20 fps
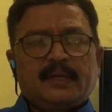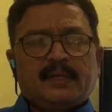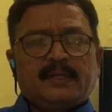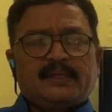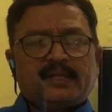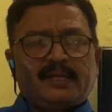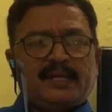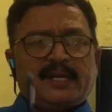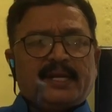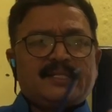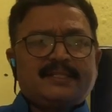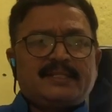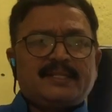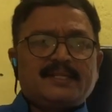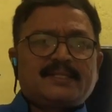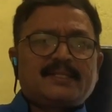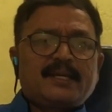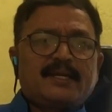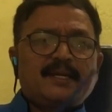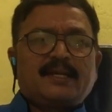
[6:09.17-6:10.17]
3 days this
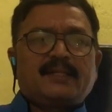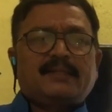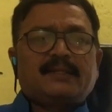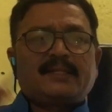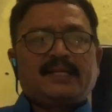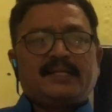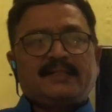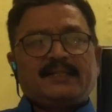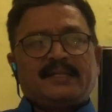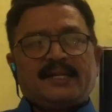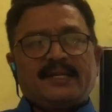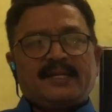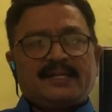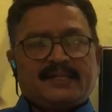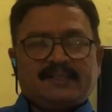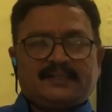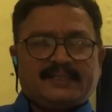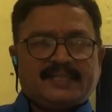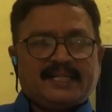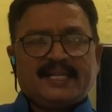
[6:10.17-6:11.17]
side and 3
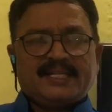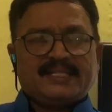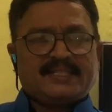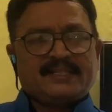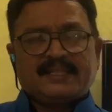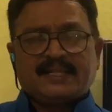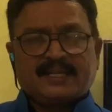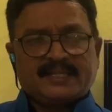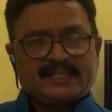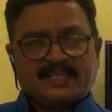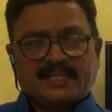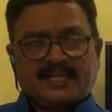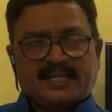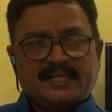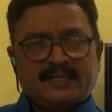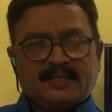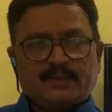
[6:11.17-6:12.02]
days that side.